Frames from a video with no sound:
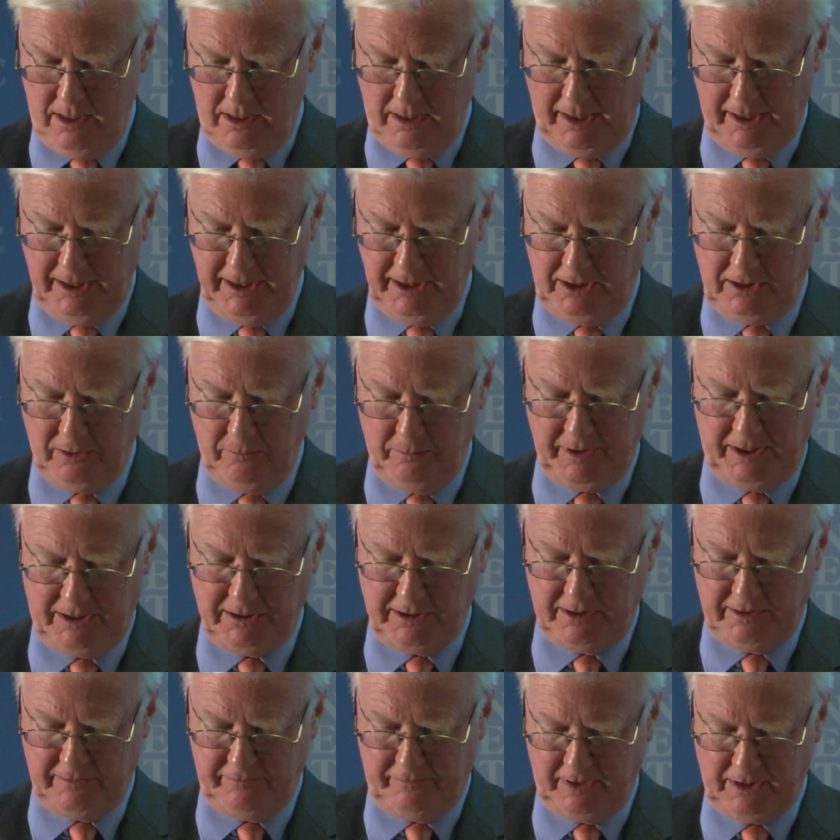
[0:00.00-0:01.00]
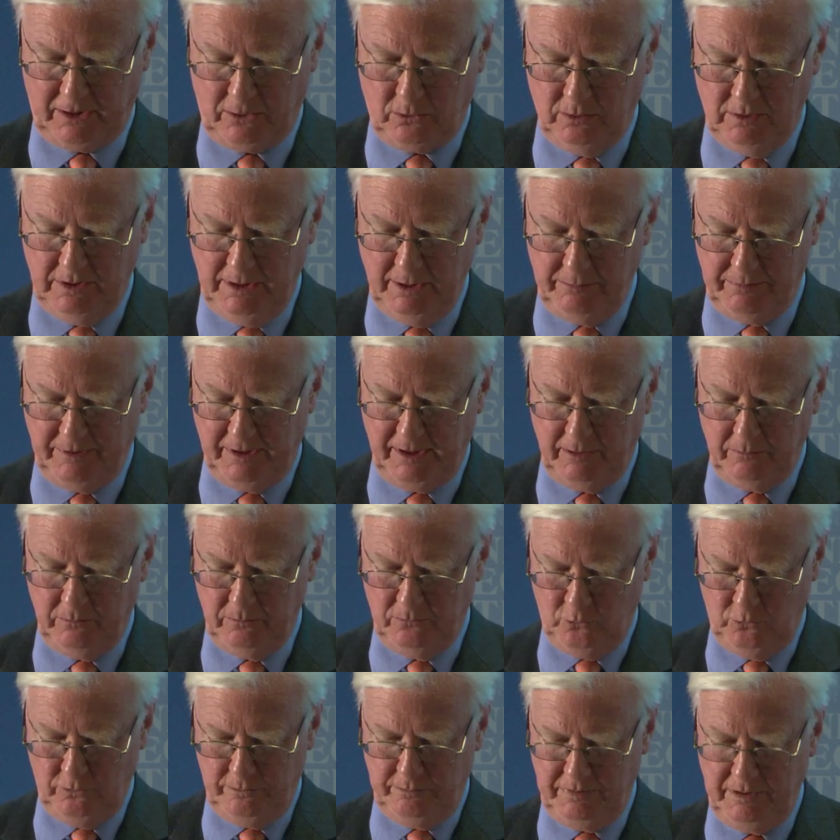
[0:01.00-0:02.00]
any competitive
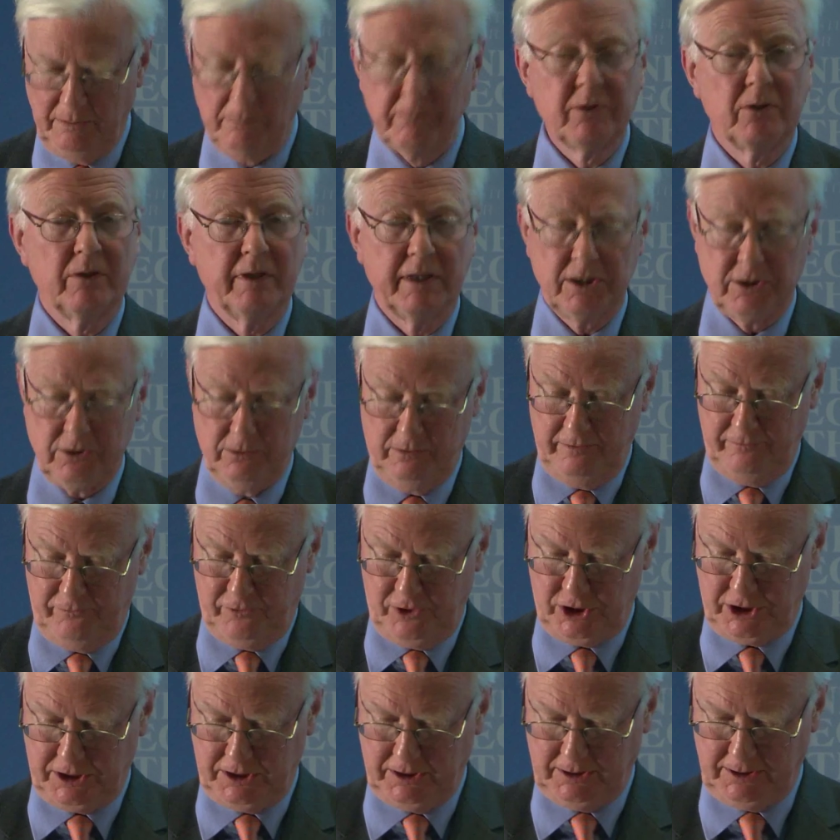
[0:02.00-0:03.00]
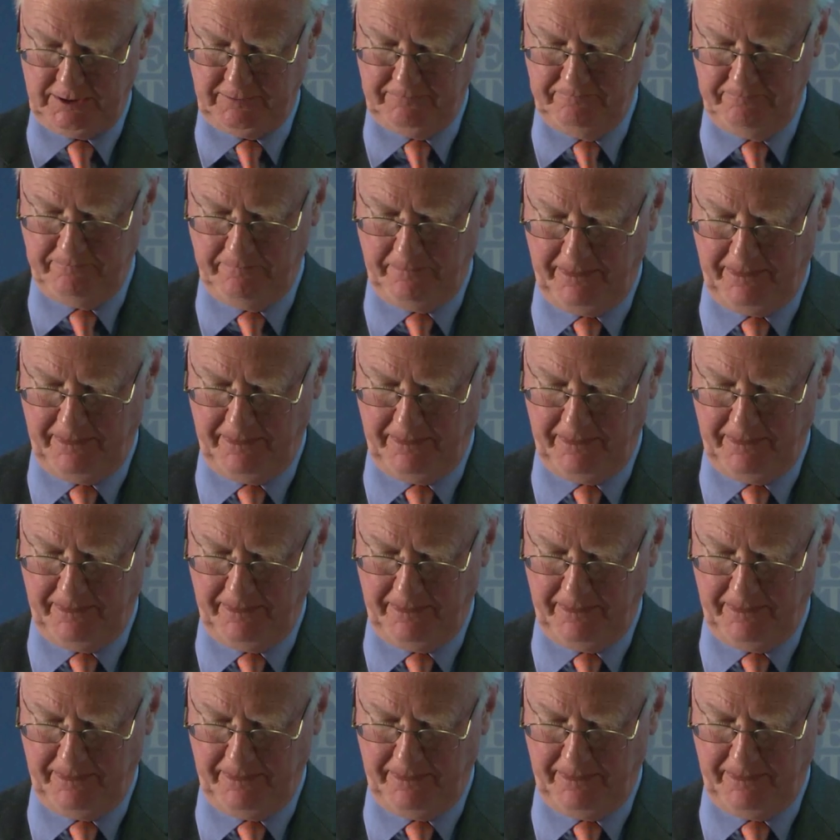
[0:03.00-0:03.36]
equilibrium would be Pareto efficient